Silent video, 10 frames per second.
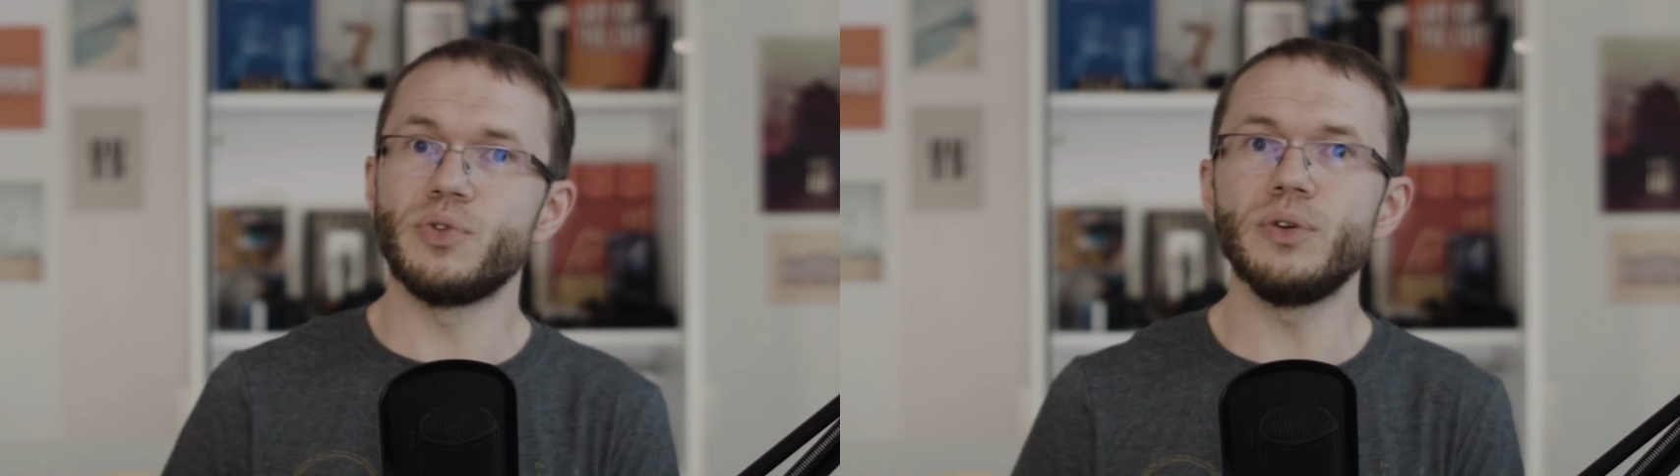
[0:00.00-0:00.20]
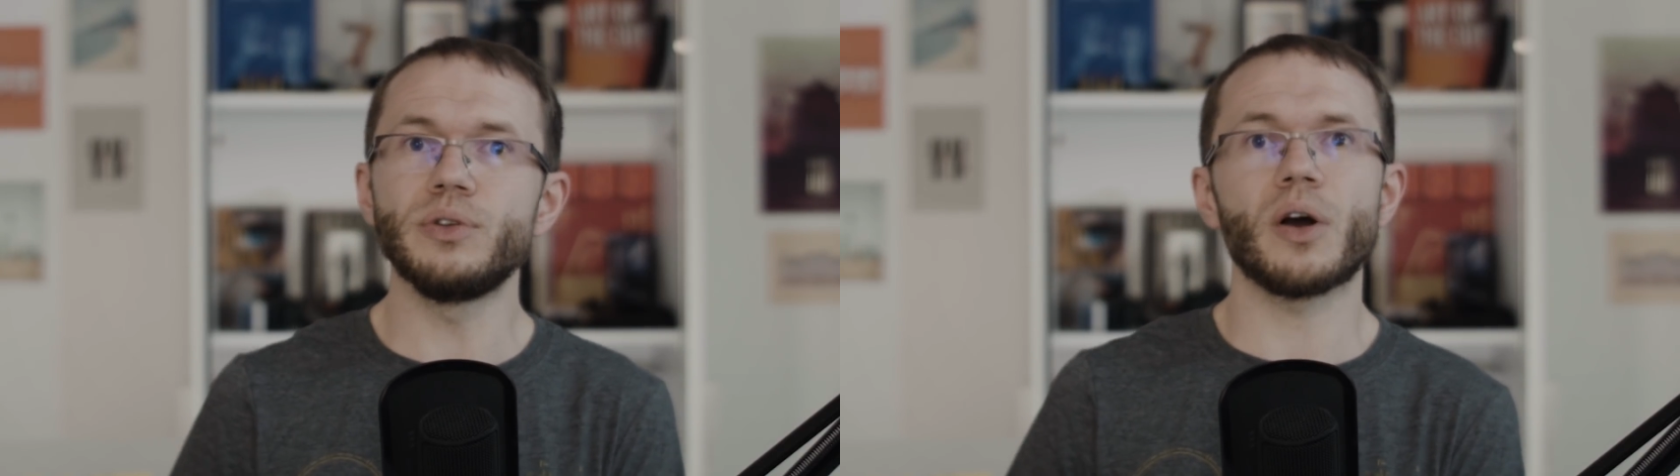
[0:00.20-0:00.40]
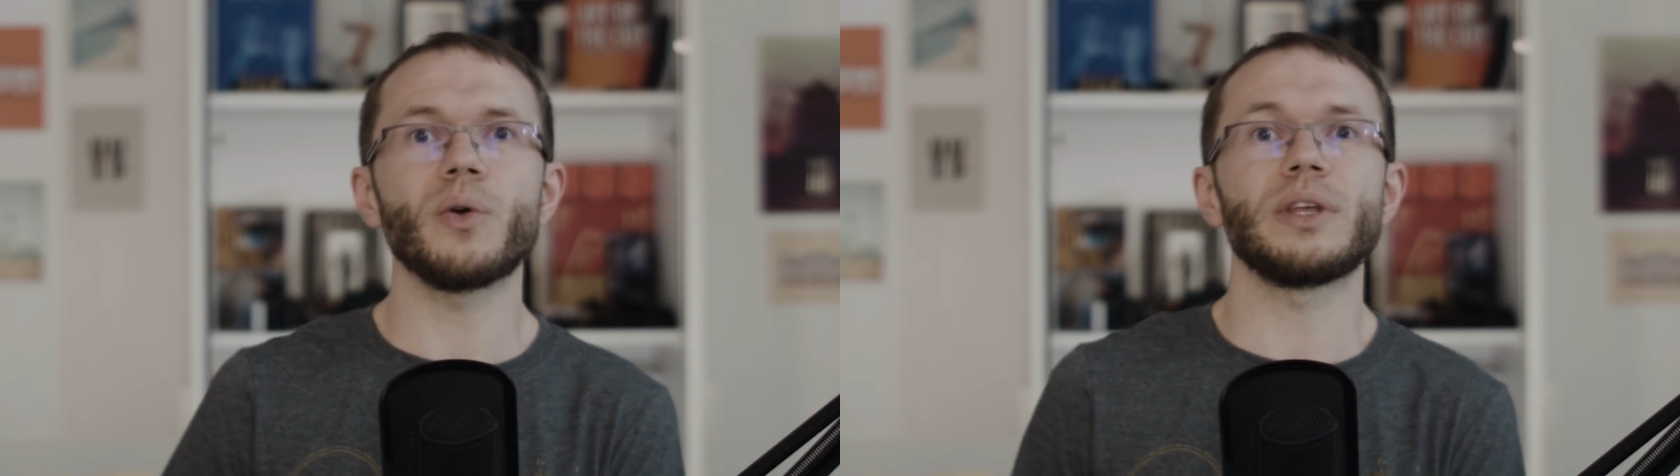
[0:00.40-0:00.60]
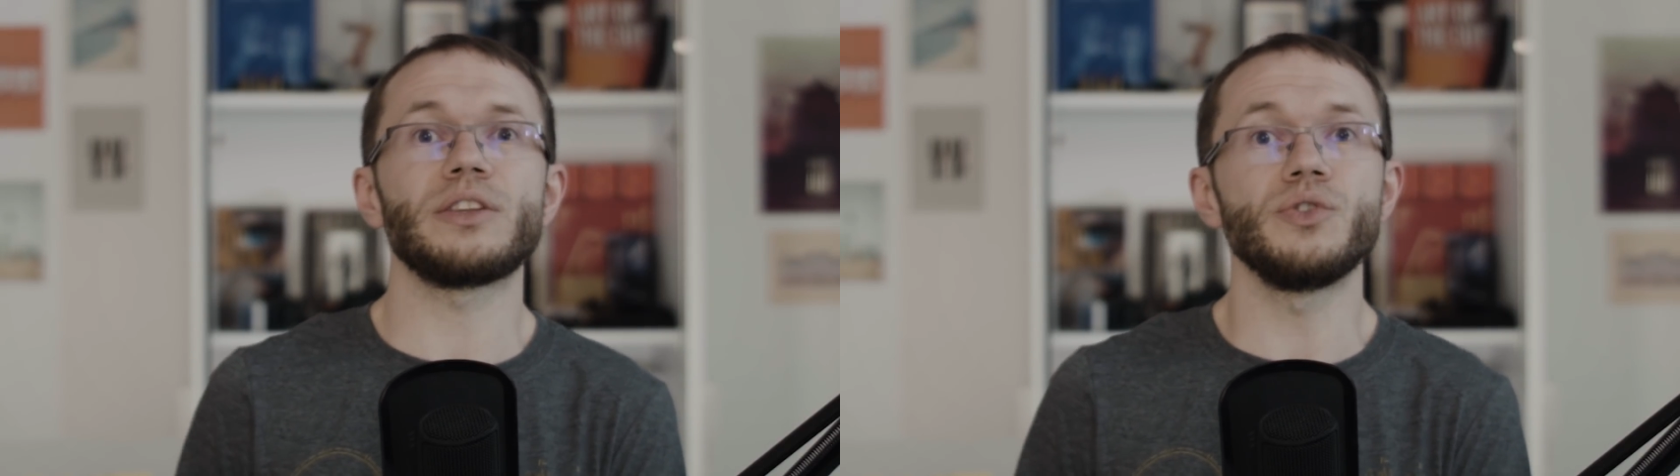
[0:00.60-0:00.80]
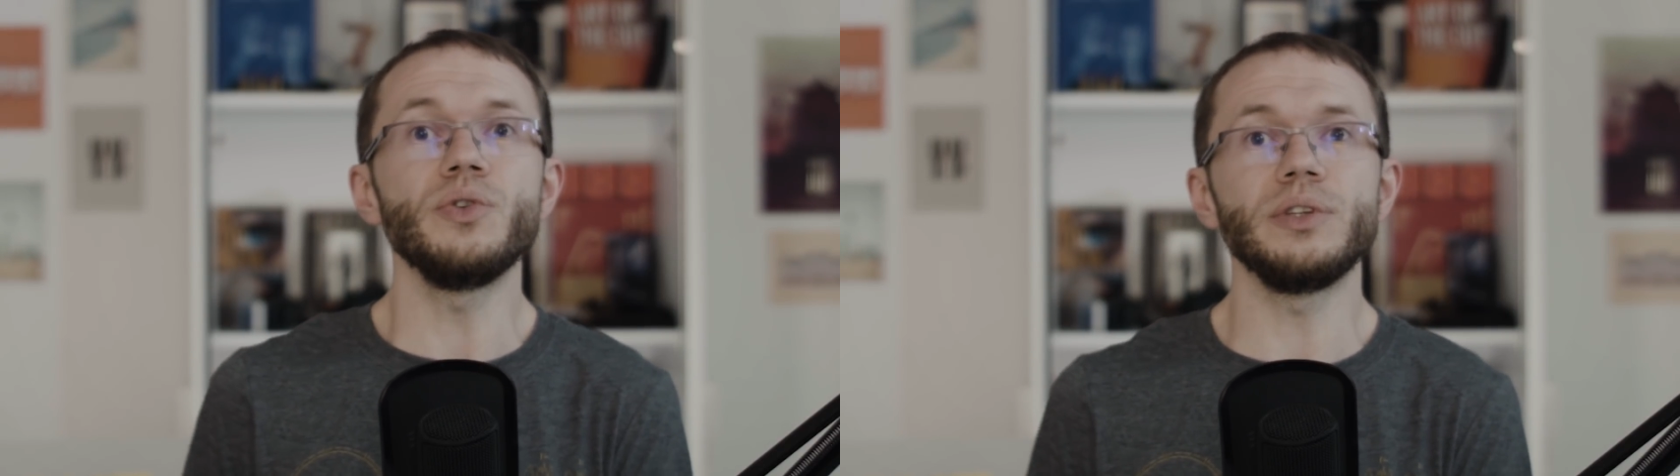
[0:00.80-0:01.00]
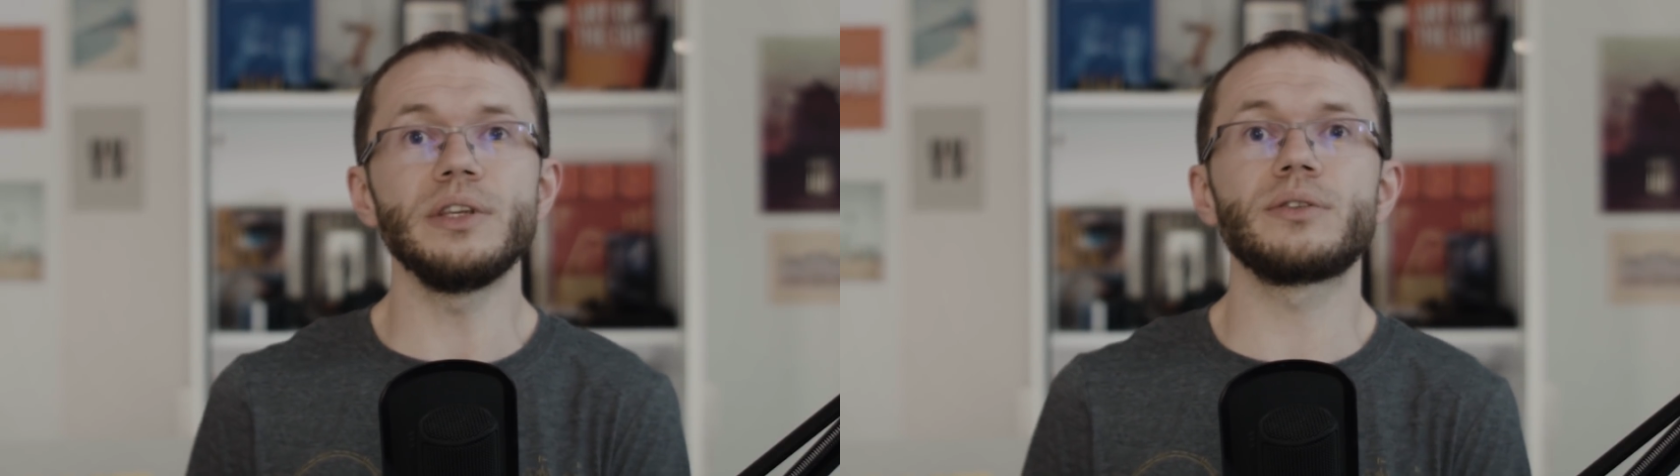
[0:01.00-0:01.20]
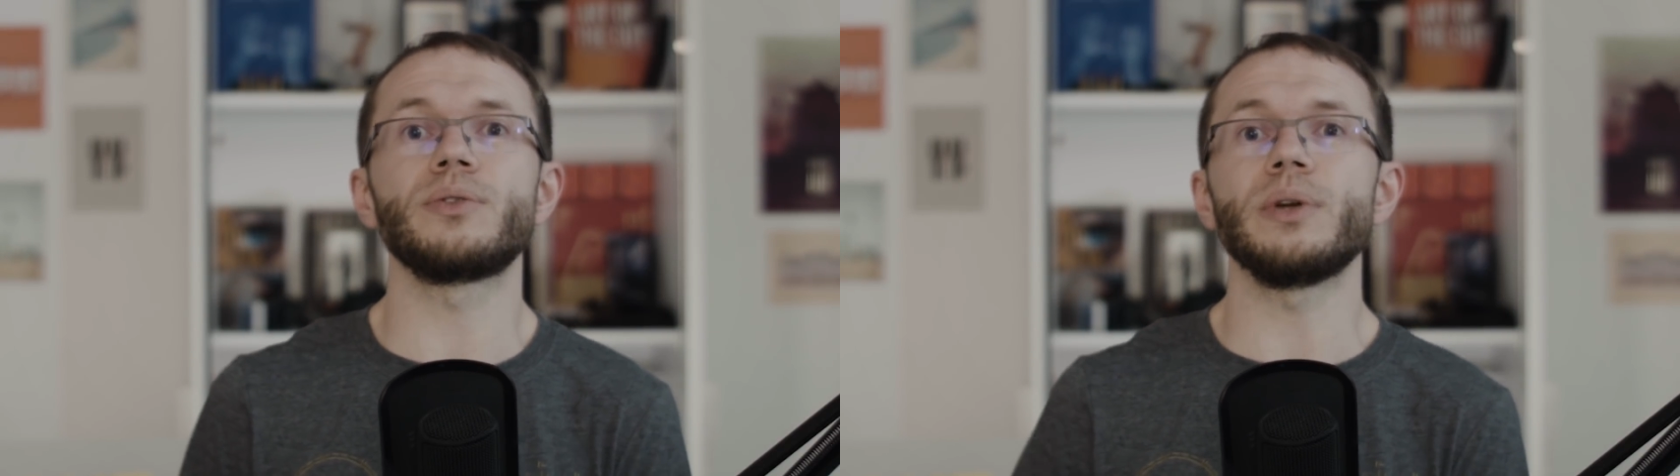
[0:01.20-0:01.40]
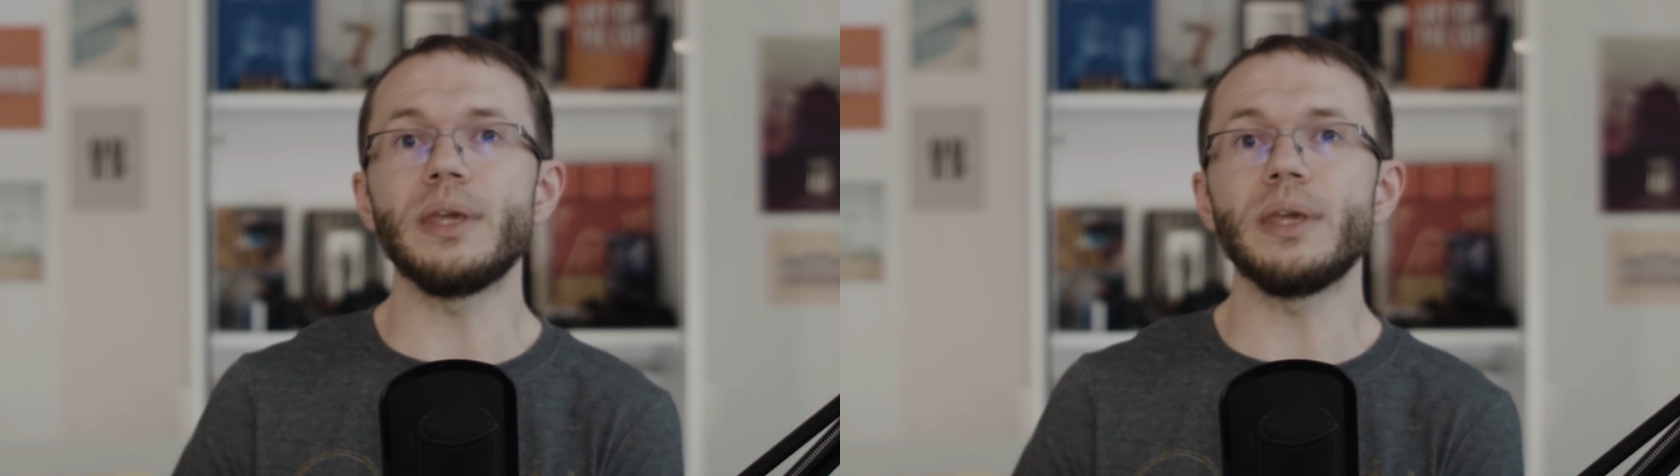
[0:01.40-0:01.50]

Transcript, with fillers: you know that you need to